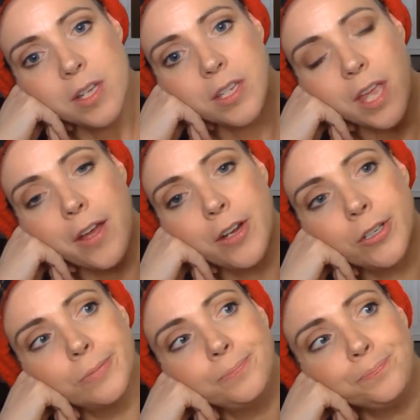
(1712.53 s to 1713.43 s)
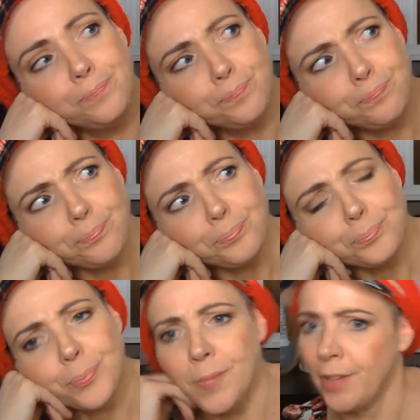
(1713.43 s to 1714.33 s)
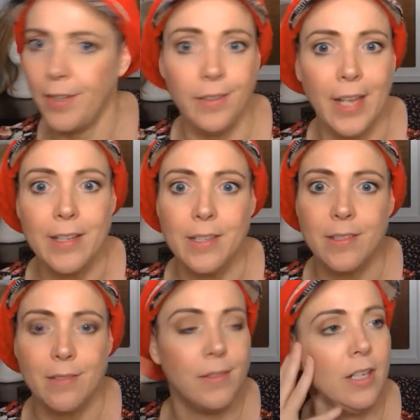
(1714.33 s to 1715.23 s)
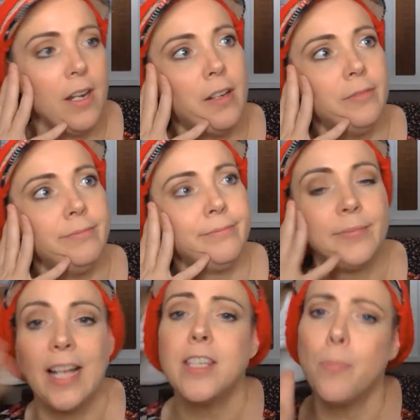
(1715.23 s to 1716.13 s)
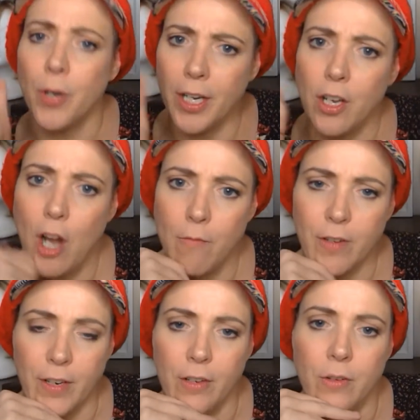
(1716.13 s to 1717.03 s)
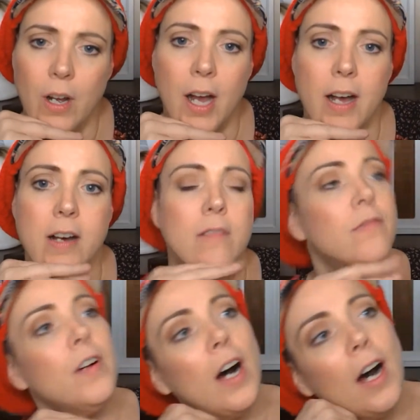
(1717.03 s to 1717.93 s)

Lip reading: So that's a pretty good overview of